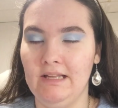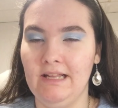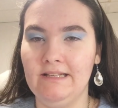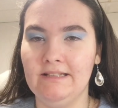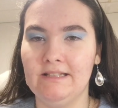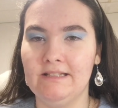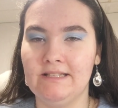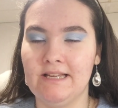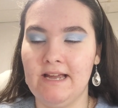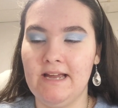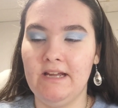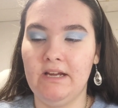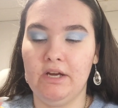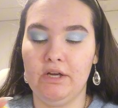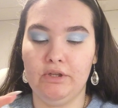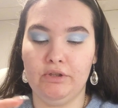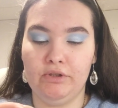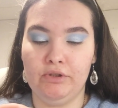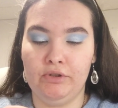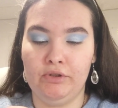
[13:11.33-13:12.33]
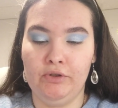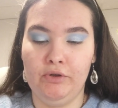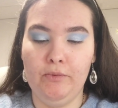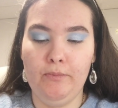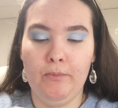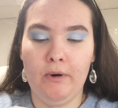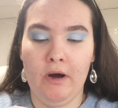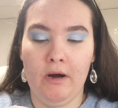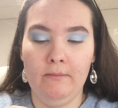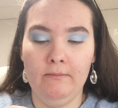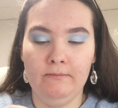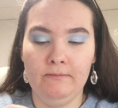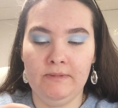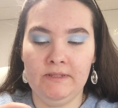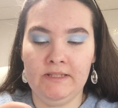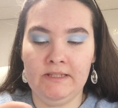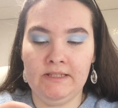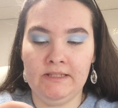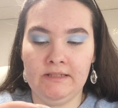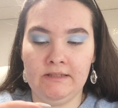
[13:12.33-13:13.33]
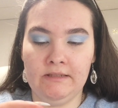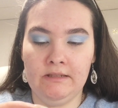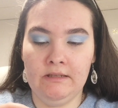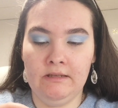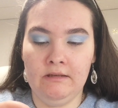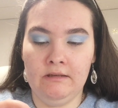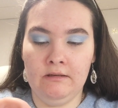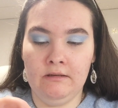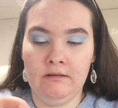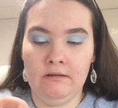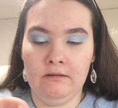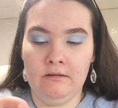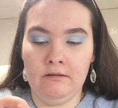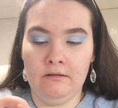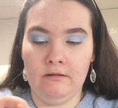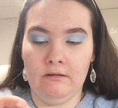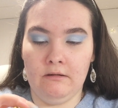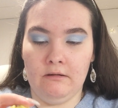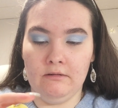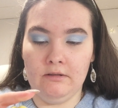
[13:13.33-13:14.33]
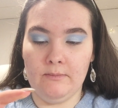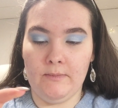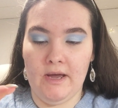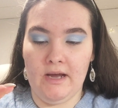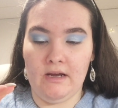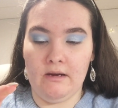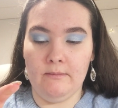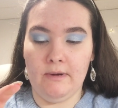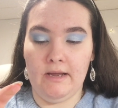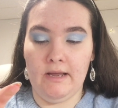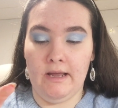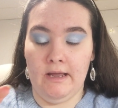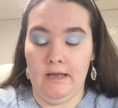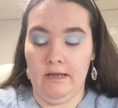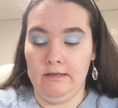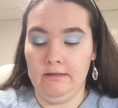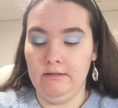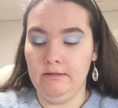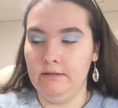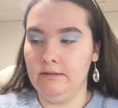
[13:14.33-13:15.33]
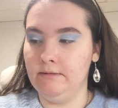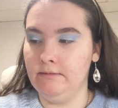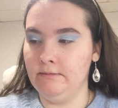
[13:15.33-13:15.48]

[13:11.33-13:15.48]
to take 2 pumps on the back of my hand.